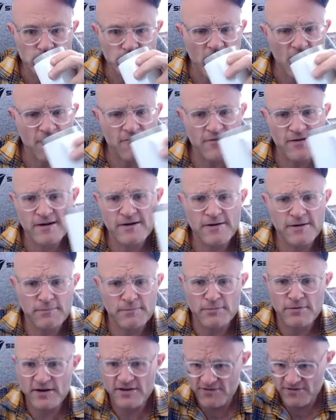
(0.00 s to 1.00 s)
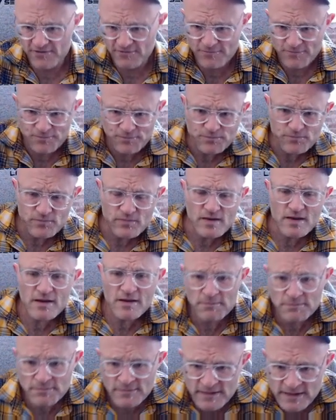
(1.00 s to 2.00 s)
Very impressive
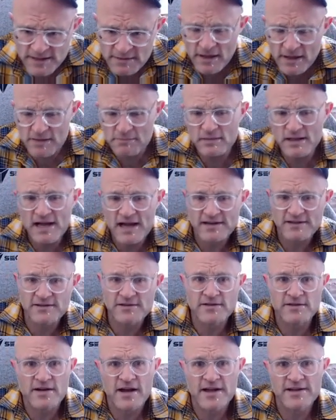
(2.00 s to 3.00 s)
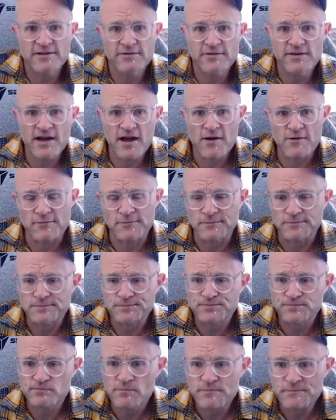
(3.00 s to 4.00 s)
play by black to tie you down.
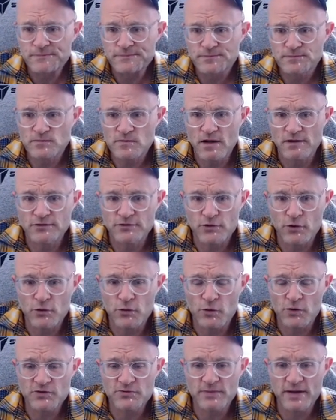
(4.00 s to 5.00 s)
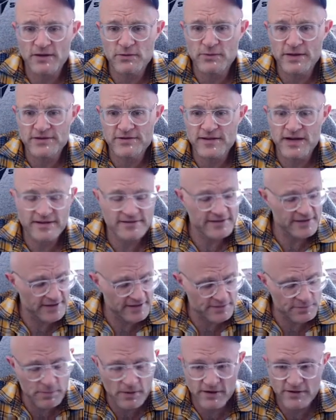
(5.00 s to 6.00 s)
Zone Horse, by the way, you guys,
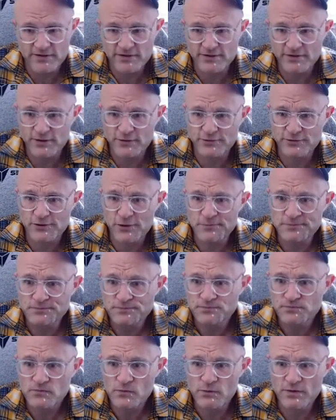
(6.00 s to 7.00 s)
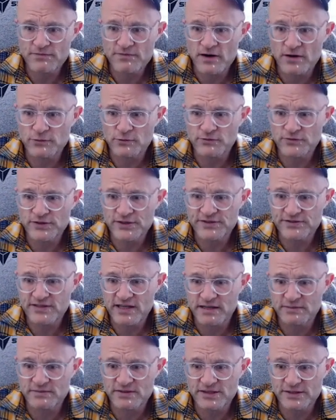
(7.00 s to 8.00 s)
is part of the dojo. We've gone over his
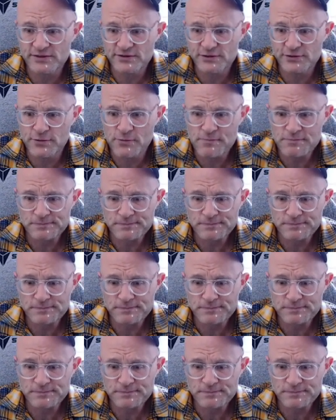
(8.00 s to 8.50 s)
games here too.